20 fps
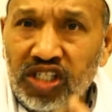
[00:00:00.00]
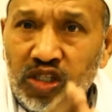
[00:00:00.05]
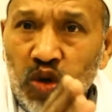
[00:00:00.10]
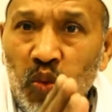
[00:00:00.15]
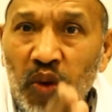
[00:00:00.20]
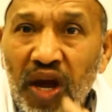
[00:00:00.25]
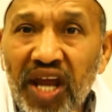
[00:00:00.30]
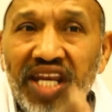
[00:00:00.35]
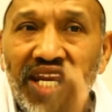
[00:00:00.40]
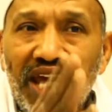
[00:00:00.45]
the
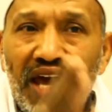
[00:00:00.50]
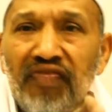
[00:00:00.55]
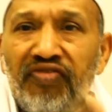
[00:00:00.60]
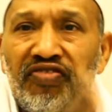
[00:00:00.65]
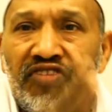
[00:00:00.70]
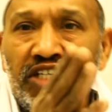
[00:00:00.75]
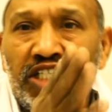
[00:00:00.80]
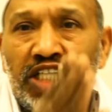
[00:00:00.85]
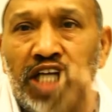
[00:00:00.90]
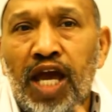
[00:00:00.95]
word
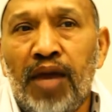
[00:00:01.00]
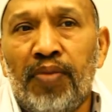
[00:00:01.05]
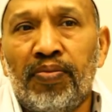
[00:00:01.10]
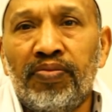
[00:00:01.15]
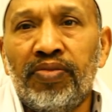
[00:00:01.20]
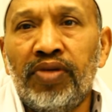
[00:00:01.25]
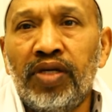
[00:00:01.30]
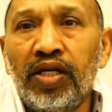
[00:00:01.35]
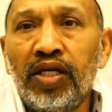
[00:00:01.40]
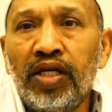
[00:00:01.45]

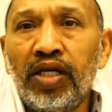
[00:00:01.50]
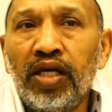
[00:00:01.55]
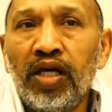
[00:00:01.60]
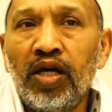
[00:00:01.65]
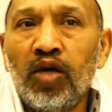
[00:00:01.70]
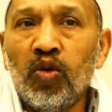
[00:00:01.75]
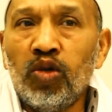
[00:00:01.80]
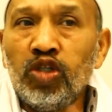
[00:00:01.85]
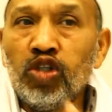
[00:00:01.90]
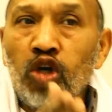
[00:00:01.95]
FGM,
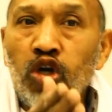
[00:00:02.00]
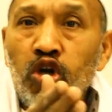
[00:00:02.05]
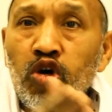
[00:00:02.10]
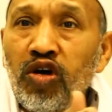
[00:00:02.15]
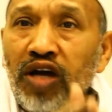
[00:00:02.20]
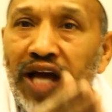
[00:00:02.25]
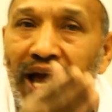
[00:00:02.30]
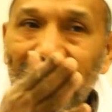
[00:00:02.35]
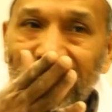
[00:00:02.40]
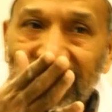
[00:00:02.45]
when you
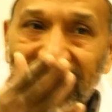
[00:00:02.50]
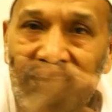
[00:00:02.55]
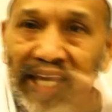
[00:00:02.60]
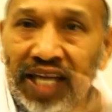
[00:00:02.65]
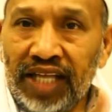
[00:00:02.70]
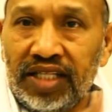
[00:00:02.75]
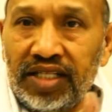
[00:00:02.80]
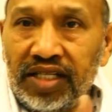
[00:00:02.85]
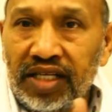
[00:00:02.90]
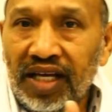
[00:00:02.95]
look at
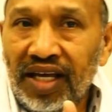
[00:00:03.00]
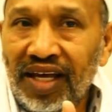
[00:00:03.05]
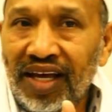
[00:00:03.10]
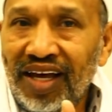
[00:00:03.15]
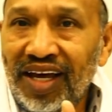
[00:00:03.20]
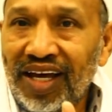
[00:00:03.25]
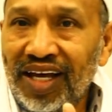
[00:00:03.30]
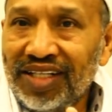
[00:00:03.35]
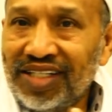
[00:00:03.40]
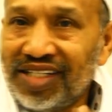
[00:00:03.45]
it,
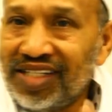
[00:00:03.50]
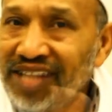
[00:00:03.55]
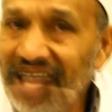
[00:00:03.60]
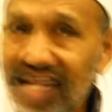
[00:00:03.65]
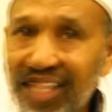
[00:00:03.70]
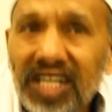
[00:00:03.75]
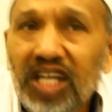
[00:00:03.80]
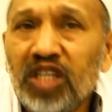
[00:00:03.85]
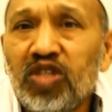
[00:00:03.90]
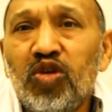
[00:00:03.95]
it's
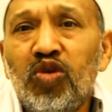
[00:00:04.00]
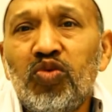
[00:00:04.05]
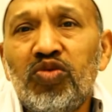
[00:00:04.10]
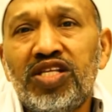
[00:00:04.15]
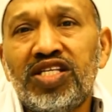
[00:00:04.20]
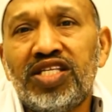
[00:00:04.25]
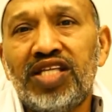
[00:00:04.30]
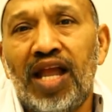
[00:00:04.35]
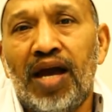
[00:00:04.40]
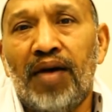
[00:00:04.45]
nothing to do with
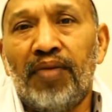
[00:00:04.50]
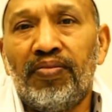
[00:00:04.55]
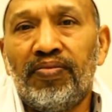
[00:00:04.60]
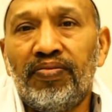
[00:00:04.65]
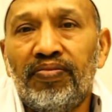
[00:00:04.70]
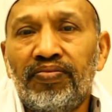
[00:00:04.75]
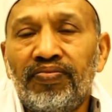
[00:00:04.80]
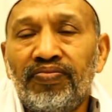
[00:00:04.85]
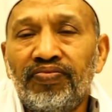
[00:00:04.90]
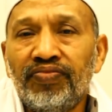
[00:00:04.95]
Islam.
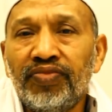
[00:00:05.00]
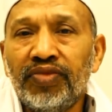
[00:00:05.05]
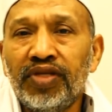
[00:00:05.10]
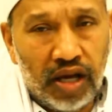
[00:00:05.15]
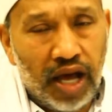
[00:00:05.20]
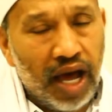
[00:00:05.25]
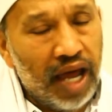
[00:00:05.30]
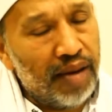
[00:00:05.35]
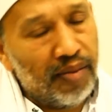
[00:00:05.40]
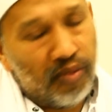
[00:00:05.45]

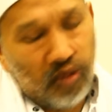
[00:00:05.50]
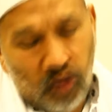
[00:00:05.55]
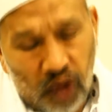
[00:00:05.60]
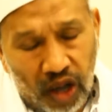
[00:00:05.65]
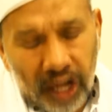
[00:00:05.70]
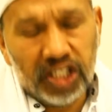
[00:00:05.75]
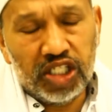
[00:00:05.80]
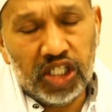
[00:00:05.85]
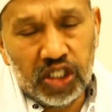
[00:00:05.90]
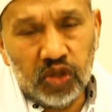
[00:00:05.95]
And I'm
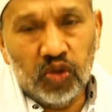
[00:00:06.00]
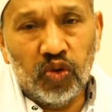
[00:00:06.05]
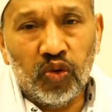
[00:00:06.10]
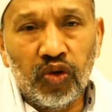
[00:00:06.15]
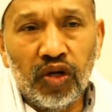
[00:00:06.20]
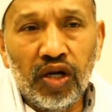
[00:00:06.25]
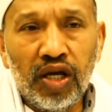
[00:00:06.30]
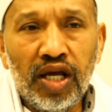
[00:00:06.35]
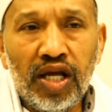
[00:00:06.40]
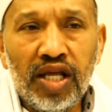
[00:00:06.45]
quite sure
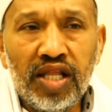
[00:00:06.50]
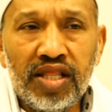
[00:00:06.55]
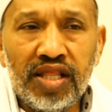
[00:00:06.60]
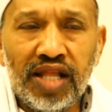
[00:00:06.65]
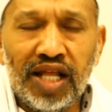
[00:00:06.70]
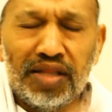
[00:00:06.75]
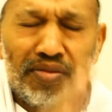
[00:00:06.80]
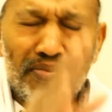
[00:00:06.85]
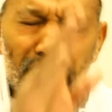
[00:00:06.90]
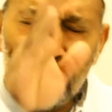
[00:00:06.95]

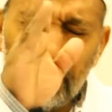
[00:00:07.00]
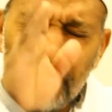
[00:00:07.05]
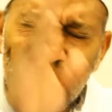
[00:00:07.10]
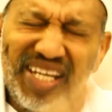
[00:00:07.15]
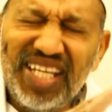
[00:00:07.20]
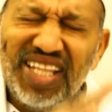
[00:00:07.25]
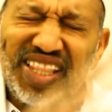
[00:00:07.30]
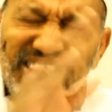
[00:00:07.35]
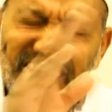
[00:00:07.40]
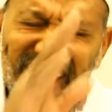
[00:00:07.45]
that
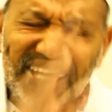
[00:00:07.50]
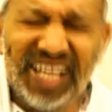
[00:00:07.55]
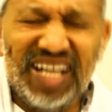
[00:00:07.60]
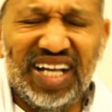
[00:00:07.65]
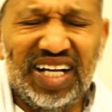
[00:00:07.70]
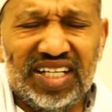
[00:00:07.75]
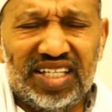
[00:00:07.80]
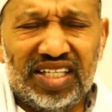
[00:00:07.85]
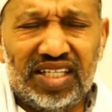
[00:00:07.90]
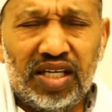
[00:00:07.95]
many
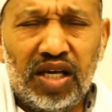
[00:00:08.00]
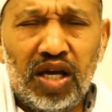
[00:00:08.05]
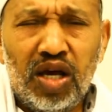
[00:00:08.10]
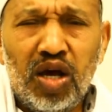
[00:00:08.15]
things